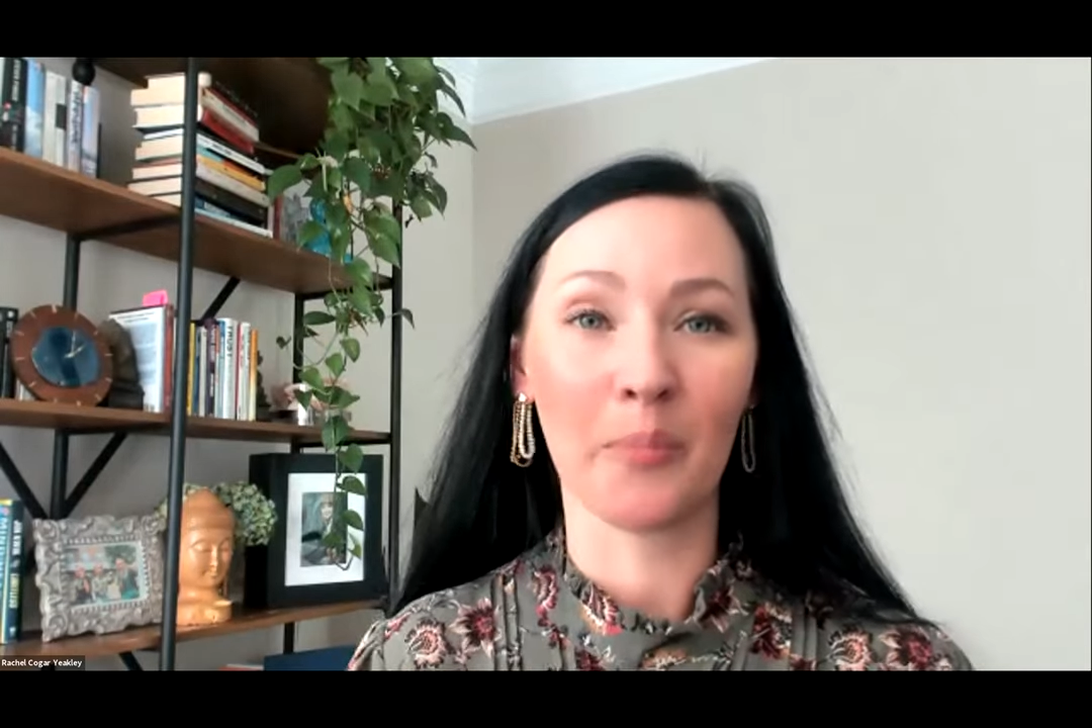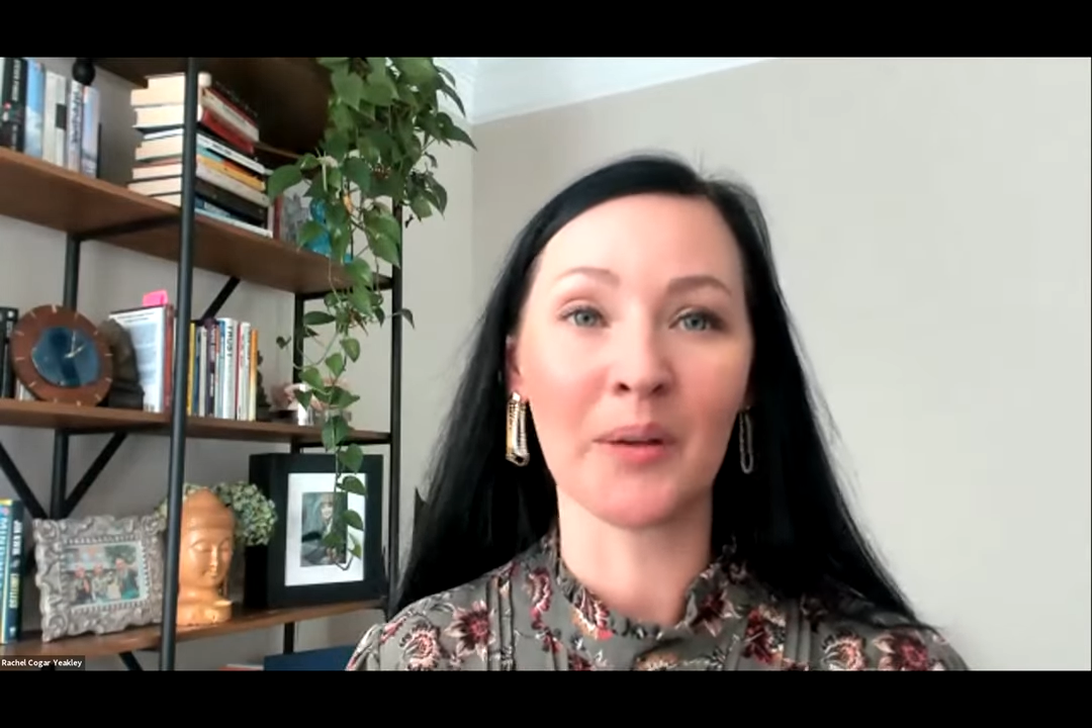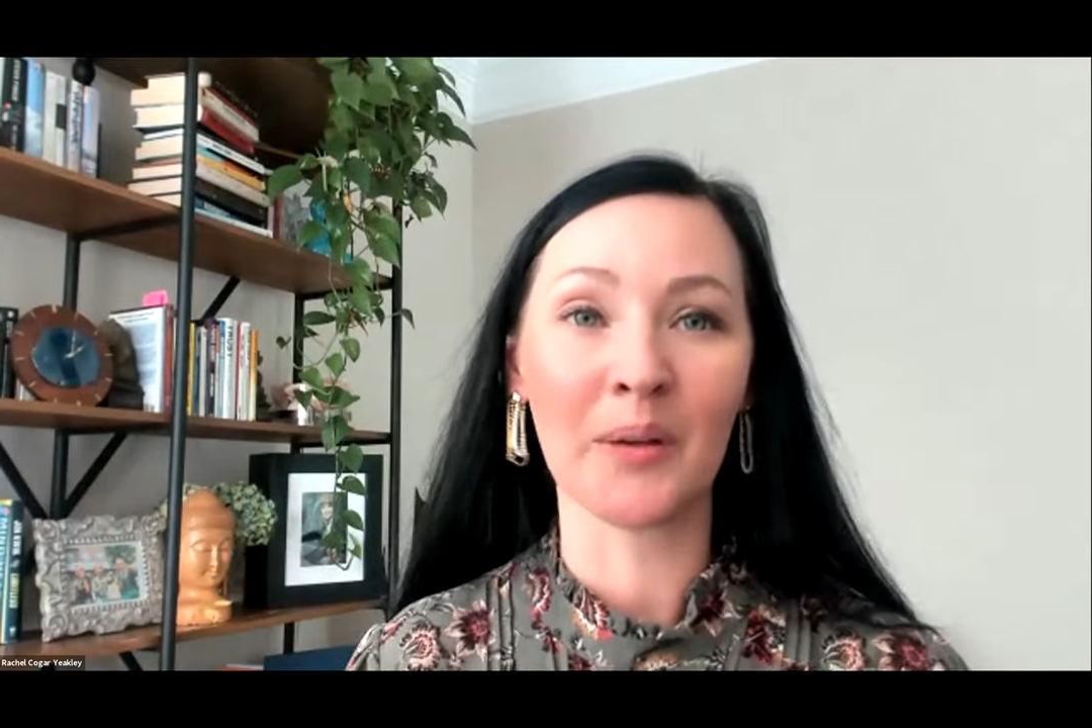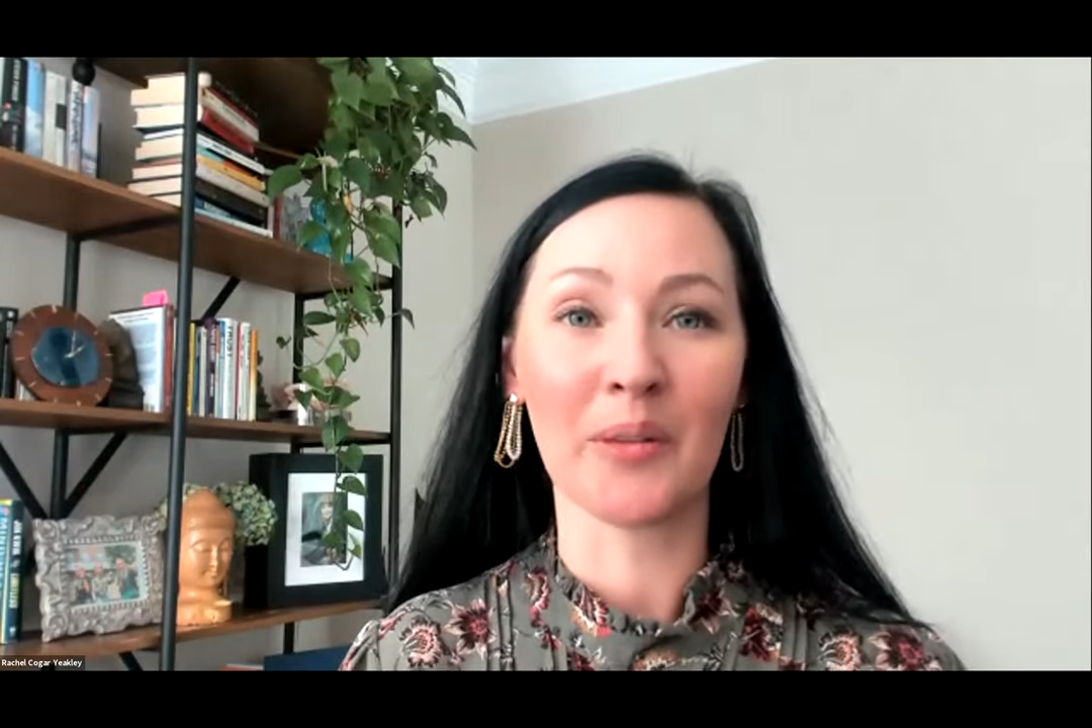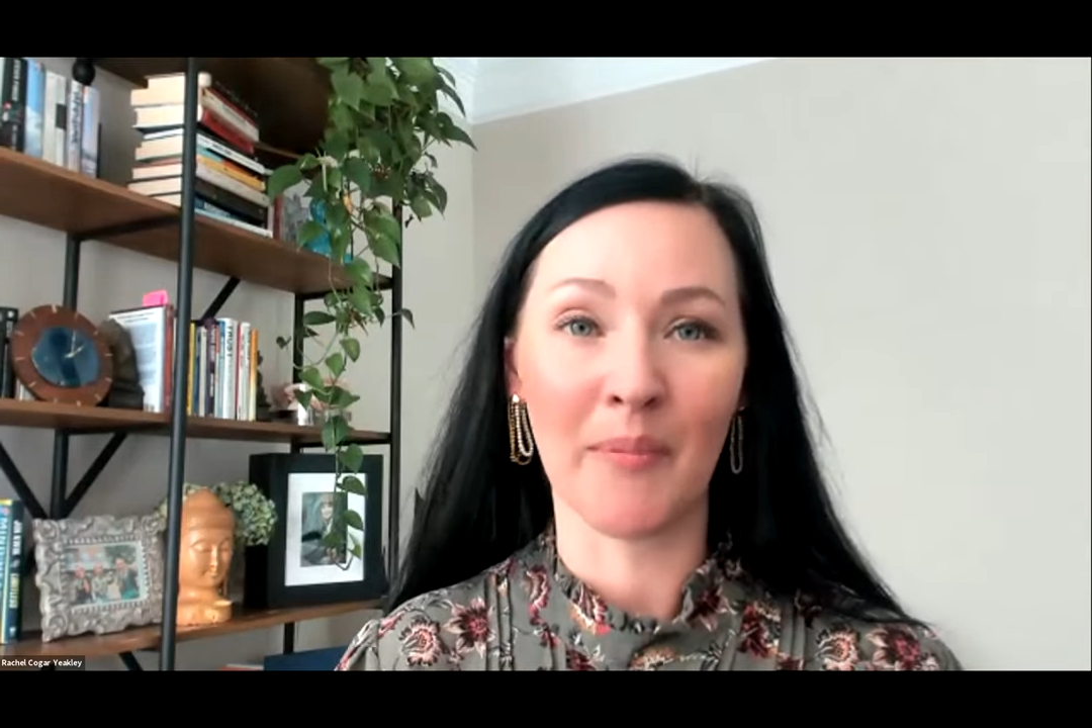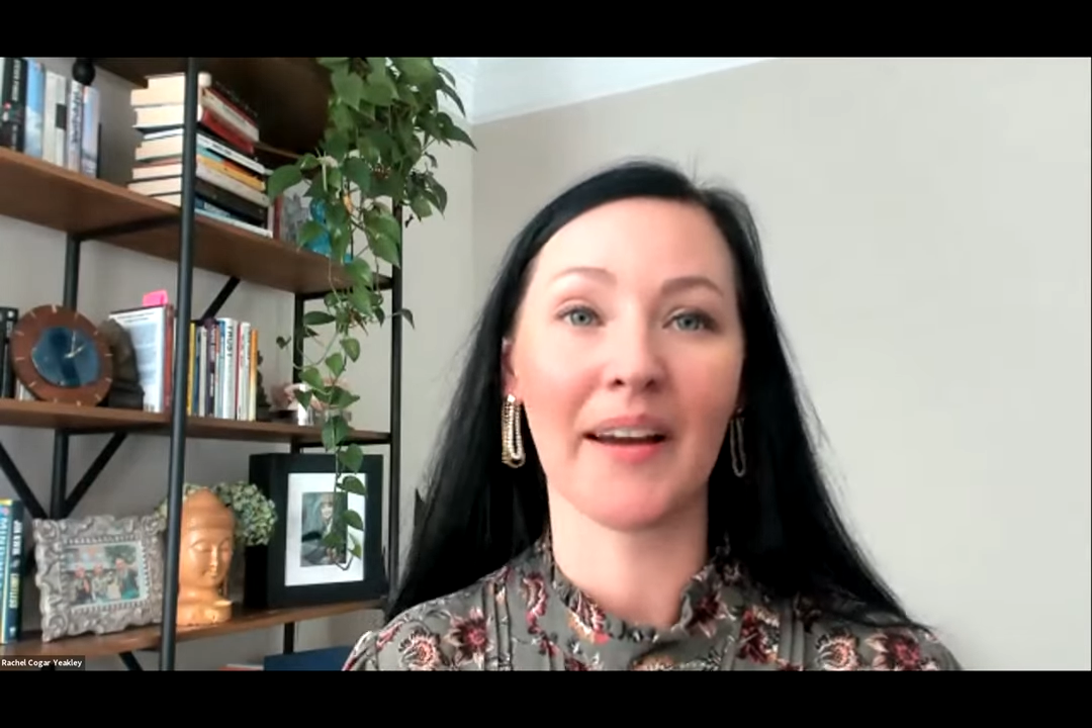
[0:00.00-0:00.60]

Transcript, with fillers: me with my